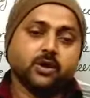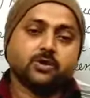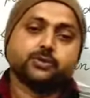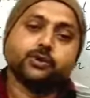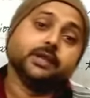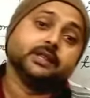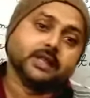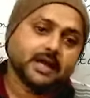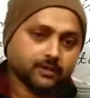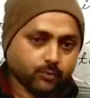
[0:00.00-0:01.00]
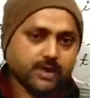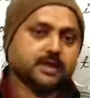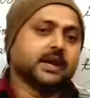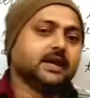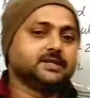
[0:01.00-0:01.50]
So in that,
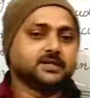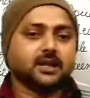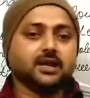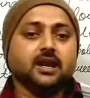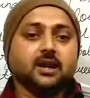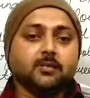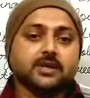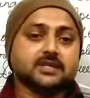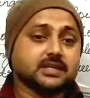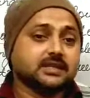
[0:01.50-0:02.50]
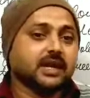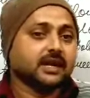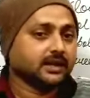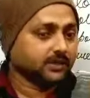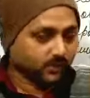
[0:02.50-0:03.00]
what I said means, in
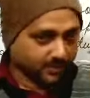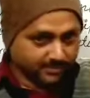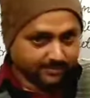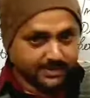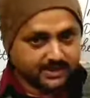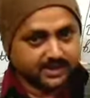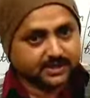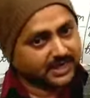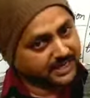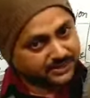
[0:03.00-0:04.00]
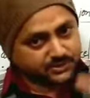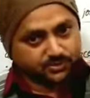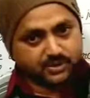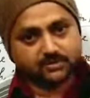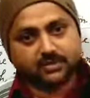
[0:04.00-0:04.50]
that, do you remember here that is
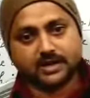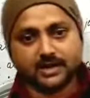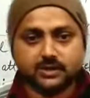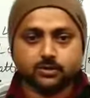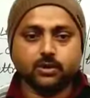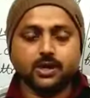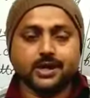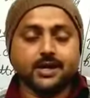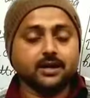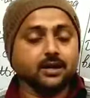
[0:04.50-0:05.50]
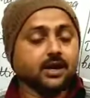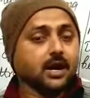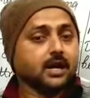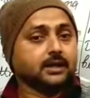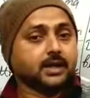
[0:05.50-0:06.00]
story what I told in
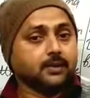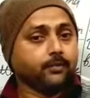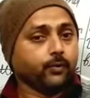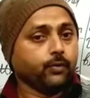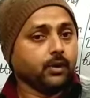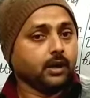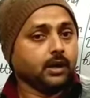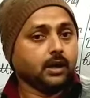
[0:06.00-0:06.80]
dipole